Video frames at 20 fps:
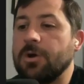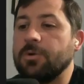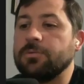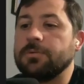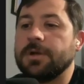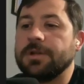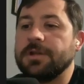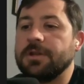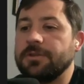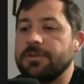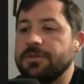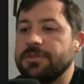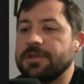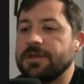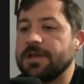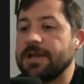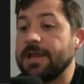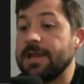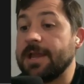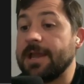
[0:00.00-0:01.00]
Another thing
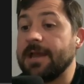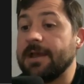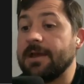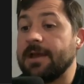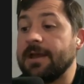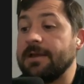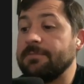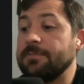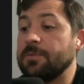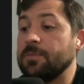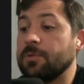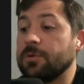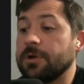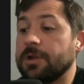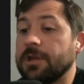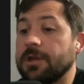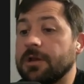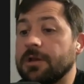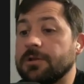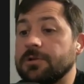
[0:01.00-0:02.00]
I have been
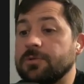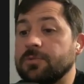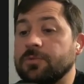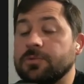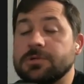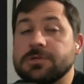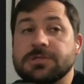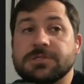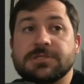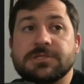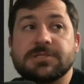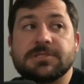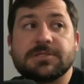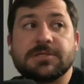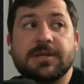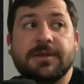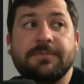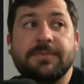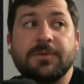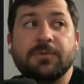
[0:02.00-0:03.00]
working on was
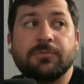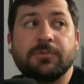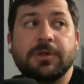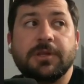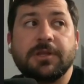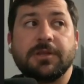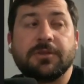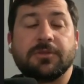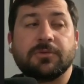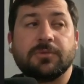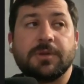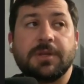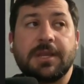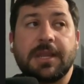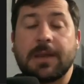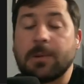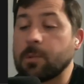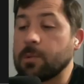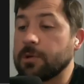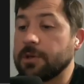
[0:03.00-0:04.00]
I've been reading through a
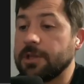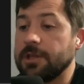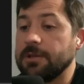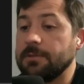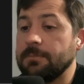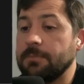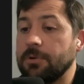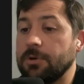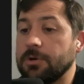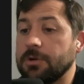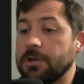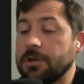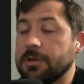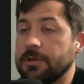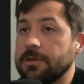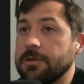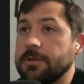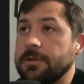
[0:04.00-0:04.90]
networking book,